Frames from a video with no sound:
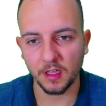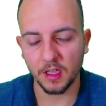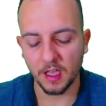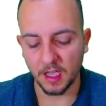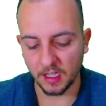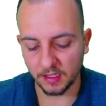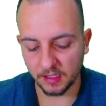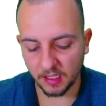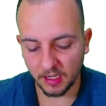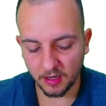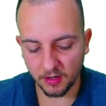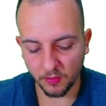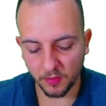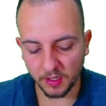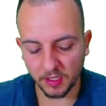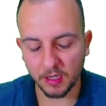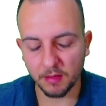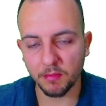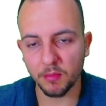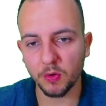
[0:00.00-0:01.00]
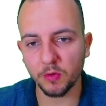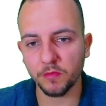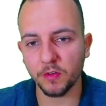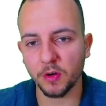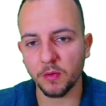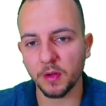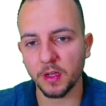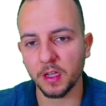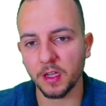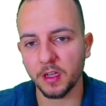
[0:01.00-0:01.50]
And then we can move
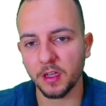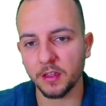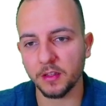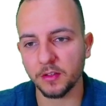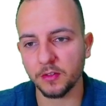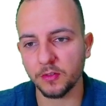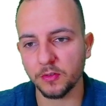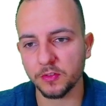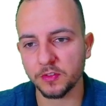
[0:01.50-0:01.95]
on and do